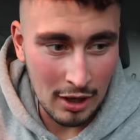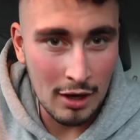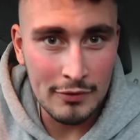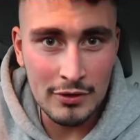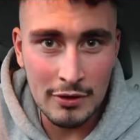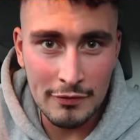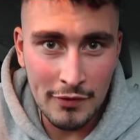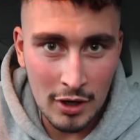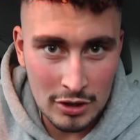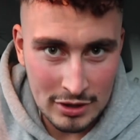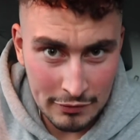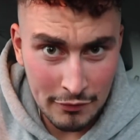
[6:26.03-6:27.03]
Like after the
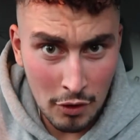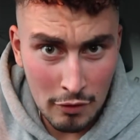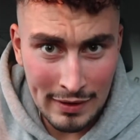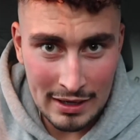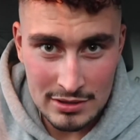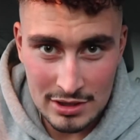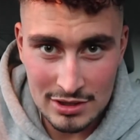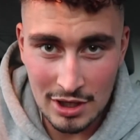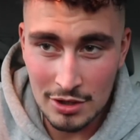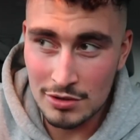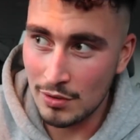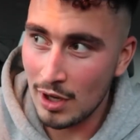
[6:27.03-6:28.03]
first, it was four rounds in
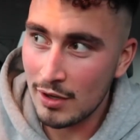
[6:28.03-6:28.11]
total.